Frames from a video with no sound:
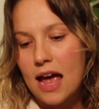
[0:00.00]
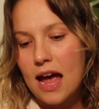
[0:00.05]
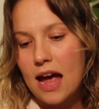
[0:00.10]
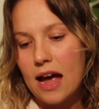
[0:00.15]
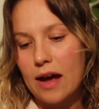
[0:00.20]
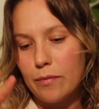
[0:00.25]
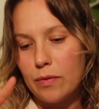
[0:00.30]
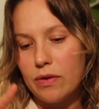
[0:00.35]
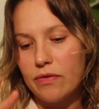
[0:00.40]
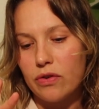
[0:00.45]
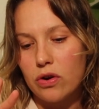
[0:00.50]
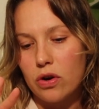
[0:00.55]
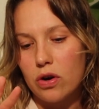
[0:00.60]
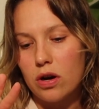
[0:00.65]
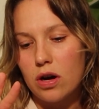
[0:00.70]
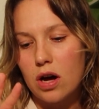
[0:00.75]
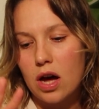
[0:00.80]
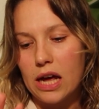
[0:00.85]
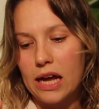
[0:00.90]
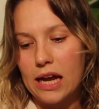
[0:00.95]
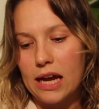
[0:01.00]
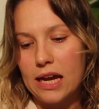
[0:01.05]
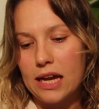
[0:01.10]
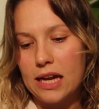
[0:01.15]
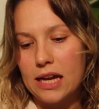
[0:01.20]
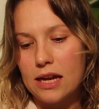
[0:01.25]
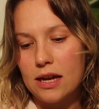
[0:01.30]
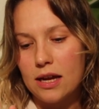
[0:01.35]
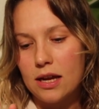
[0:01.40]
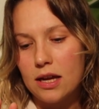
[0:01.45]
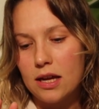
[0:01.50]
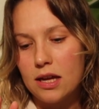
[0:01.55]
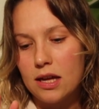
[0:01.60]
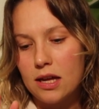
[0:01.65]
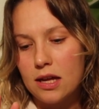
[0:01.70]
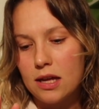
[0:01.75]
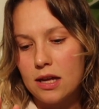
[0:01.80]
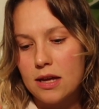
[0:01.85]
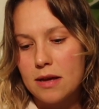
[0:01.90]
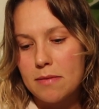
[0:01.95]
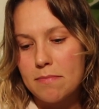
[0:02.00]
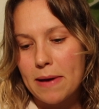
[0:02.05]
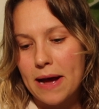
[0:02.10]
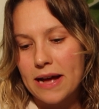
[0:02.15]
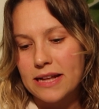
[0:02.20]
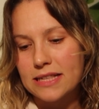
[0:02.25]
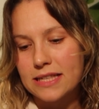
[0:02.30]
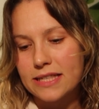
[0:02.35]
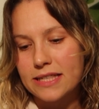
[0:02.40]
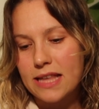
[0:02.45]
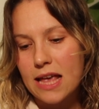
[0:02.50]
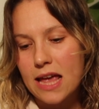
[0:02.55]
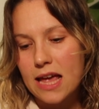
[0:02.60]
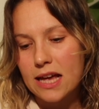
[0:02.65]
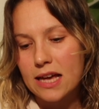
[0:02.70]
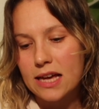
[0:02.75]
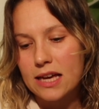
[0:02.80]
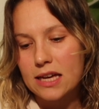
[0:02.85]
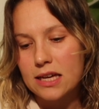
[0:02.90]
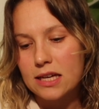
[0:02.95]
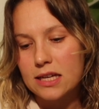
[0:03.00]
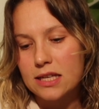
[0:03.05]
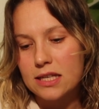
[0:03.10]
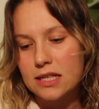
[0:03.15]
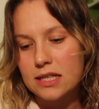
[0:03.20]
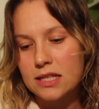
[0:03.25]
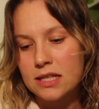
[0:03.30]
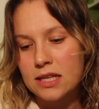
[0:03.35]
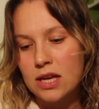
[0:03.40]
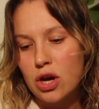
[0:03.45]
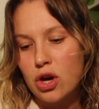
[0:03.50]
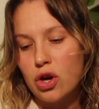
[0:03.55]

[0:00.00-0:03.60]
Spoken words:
and we've got a band 6